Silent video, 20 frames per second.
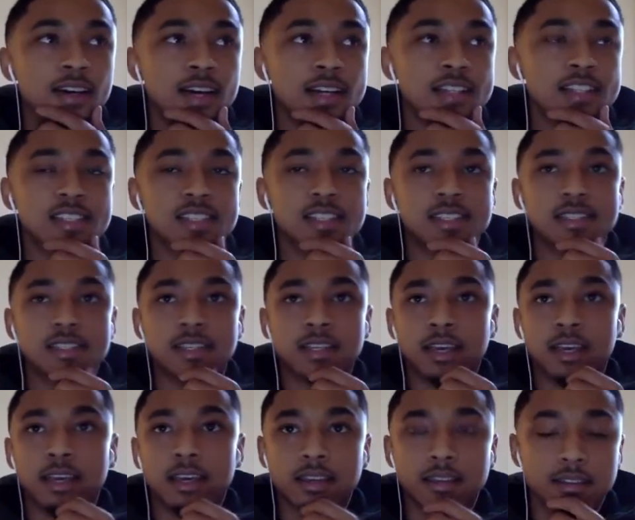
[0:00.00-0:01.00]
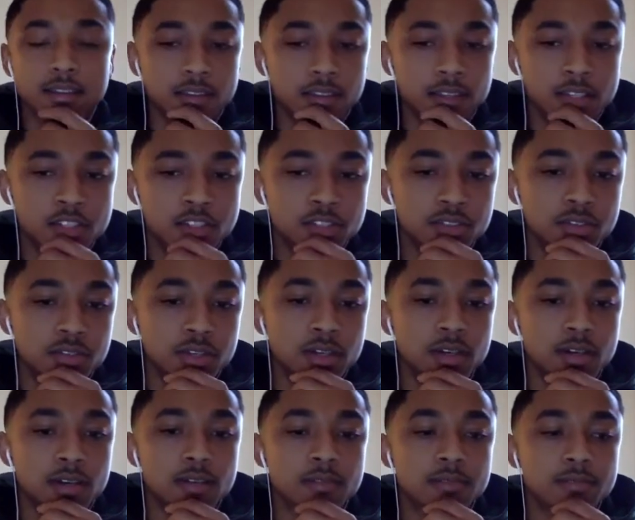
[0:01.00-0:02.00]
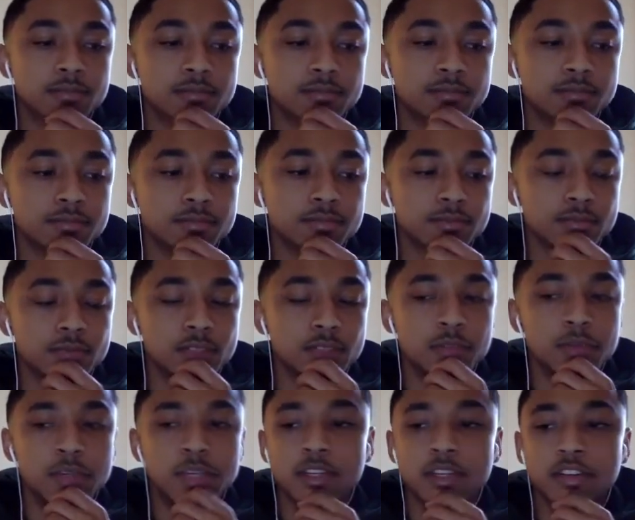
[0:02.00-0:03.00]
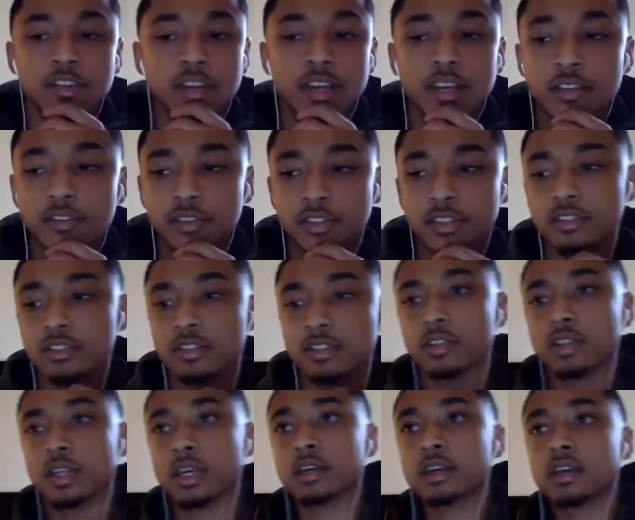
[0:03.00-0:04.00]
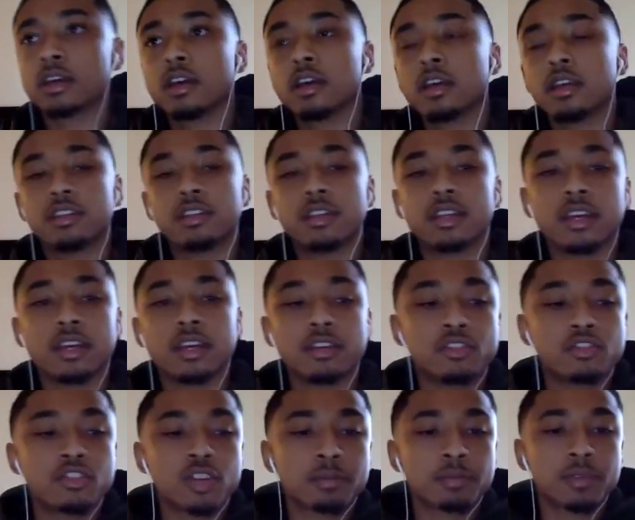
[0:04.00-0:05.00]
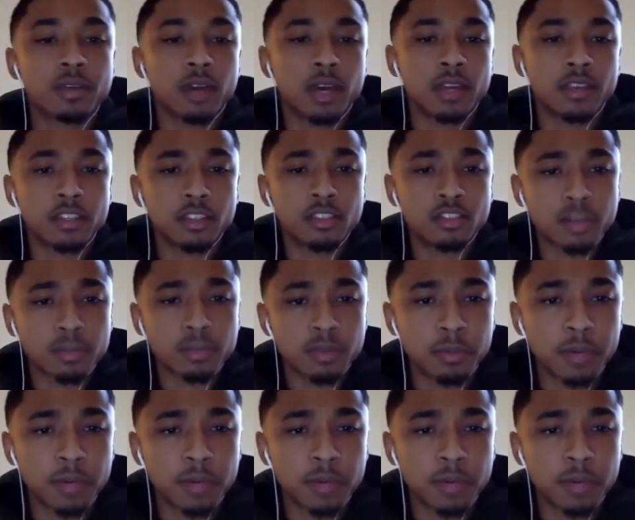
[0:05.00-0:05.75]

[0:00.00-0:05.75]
just seen today that you be getting creative with this shit. Like today you dropped I think you dropped the